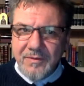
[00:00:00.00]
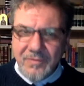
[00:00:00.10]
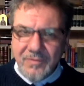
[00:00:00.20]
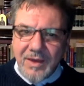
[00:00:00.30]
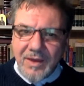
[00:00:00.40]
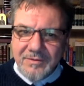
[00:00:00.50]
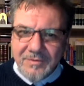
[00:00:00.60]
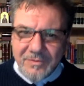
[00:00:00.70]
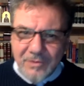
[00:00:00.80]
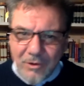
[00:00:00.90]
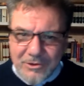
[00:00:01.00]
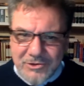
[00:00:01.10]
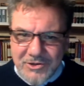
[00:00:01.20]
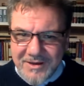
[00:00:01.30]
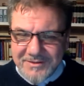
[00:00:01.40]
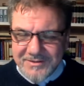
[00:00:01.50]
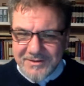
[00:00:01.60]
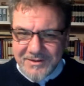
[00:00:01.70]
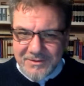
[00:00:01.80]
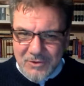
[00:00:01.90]
then theology is
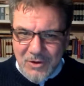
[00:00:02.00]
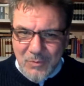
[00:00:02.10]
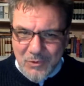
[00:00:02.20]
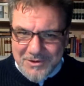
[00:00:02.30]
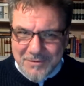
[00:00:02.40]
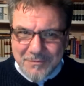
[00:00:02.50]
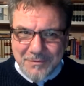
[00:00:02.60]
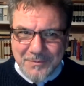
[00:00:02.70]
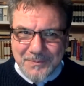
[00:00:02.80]
interpretive.